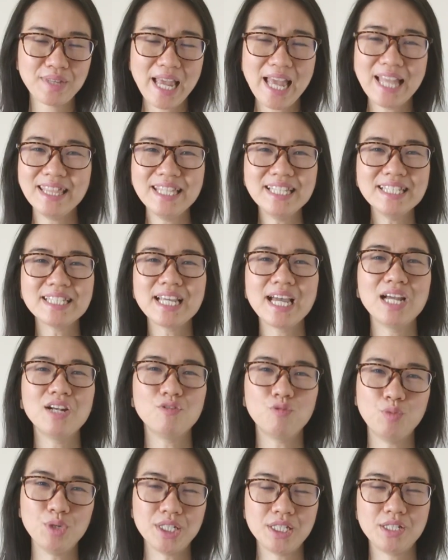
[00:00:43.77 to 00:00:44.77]
And this kind
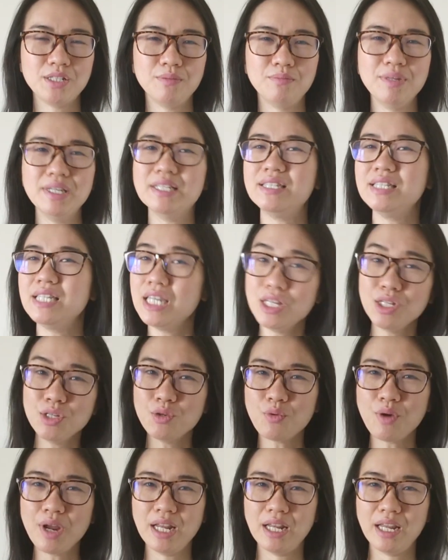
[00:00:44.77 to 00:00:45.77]
of wisdom is
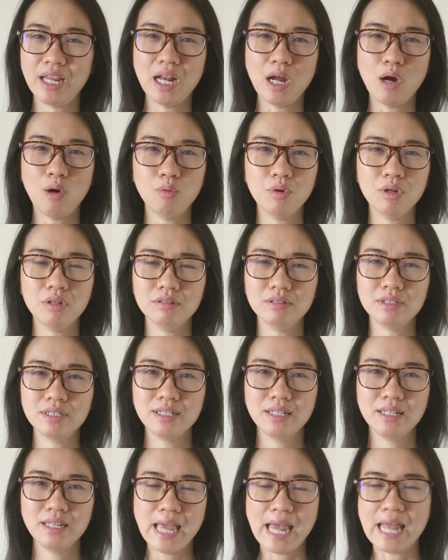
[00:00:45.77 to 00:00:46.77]
ingrained in our world
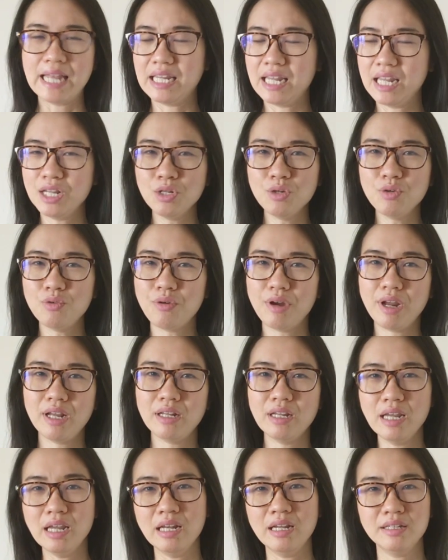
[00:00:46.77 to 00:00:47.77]
and
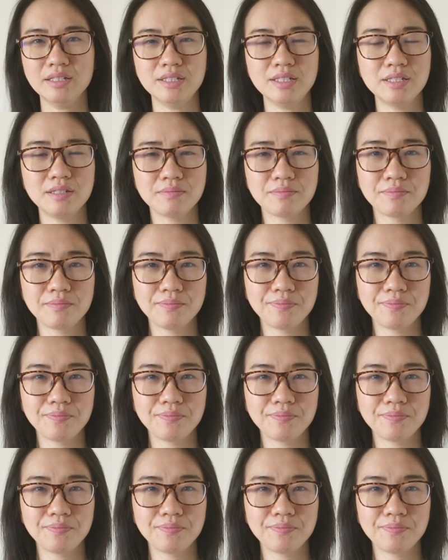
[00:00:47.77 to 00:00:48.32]
ingrained in us.